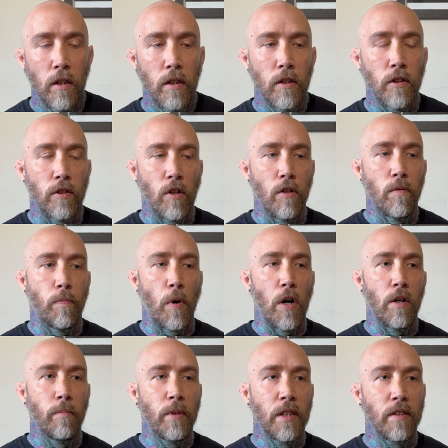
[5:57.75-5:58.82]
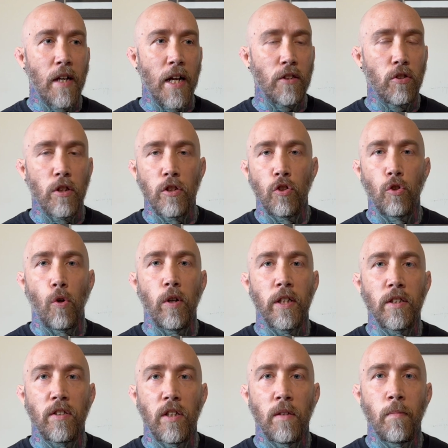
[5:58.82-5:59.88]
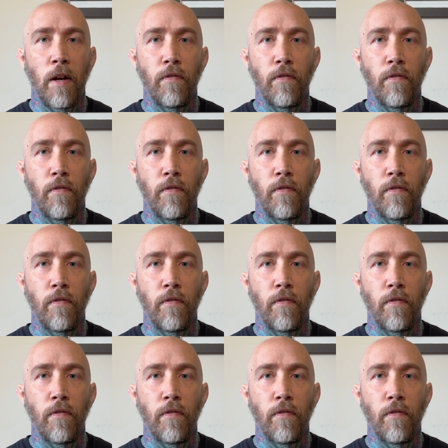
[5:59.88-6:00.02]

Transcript: This other part of me is actually enjoying seeing my